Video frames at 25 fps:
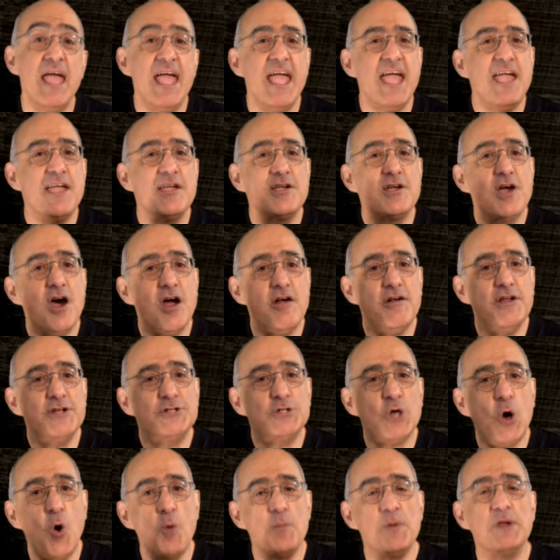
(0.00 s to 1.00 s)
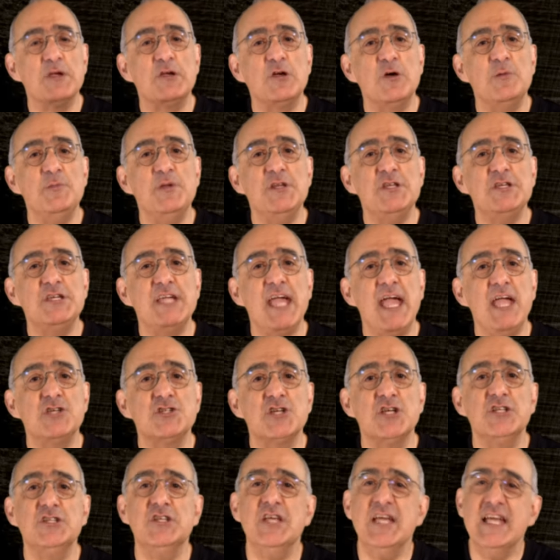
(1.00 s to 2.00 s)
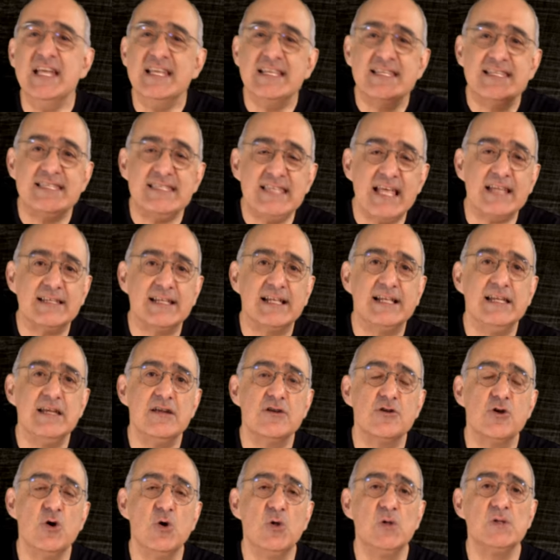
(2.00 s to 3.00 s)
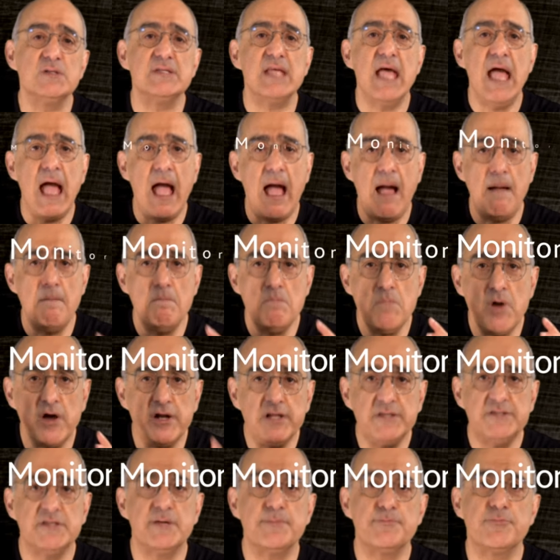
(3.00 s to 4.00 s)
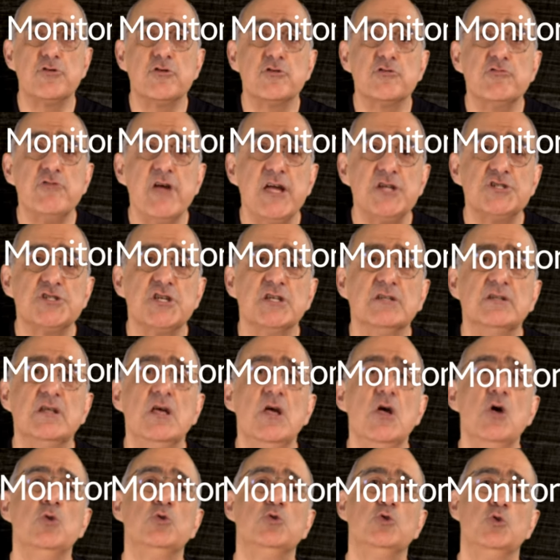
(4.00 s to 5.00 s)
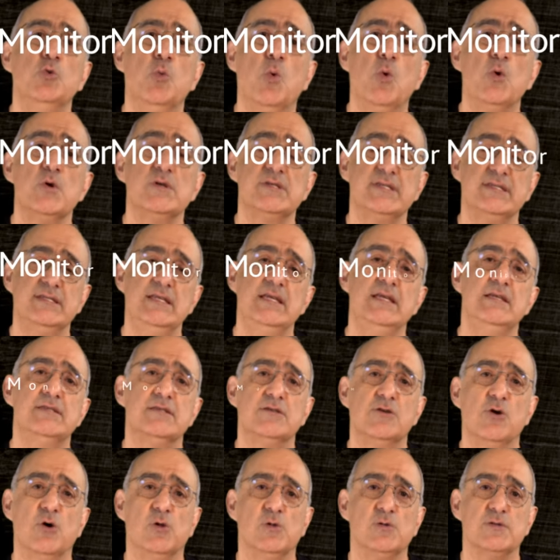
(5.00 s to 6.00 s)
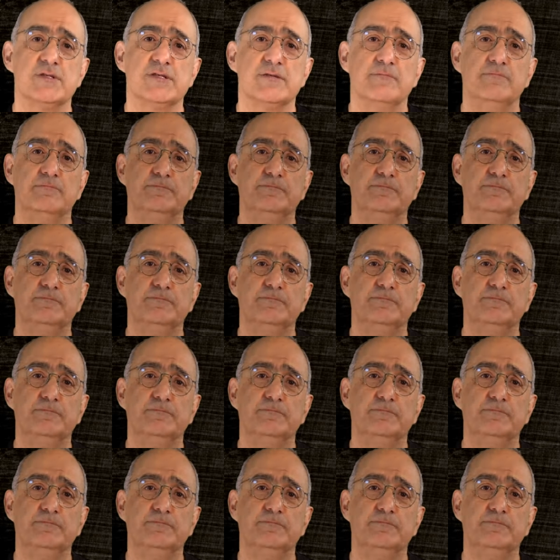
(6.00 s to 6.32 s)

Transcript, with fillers: Encourage open communication, set clear goals, and monitor progression towards these goals.